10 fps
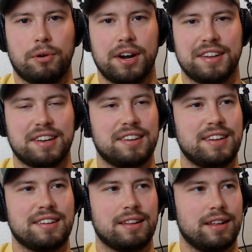He's
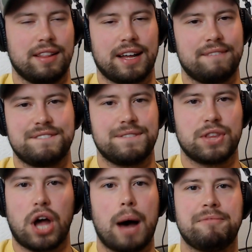consistently, like, a
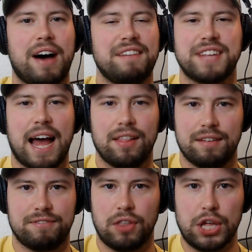top 5 talent
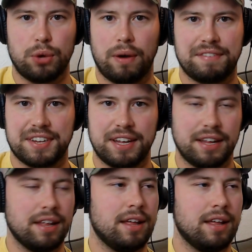for the UFC.